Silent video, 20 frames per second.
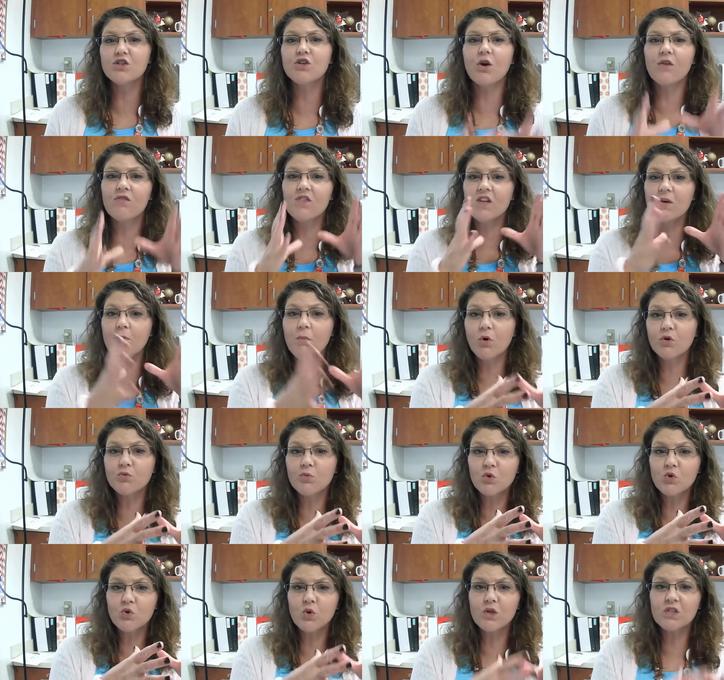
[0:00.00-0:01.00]
you have the
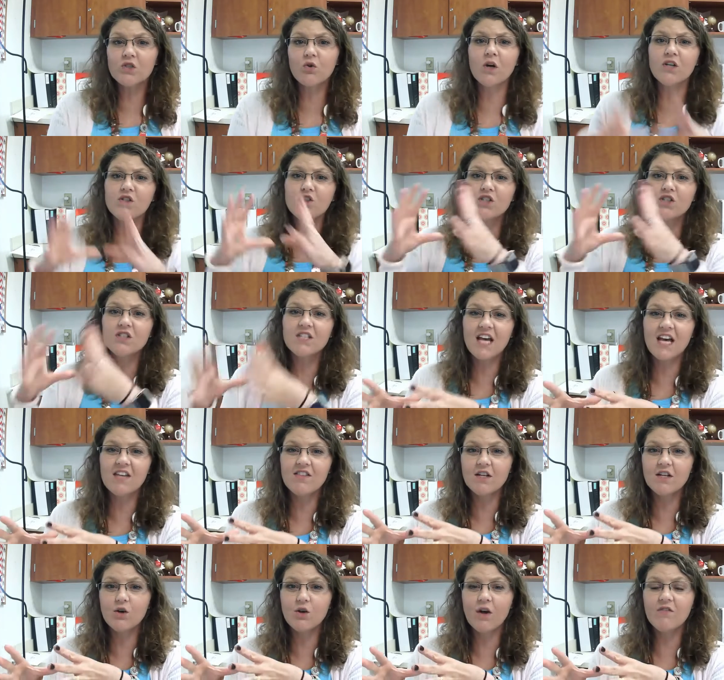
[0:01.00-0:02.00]
multiple choice questions, and
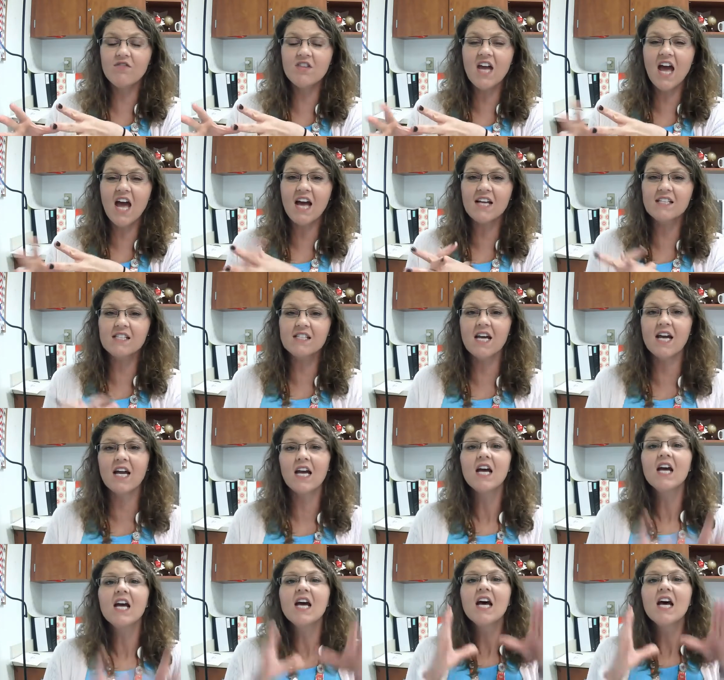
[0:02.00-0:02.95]
then you have the essay.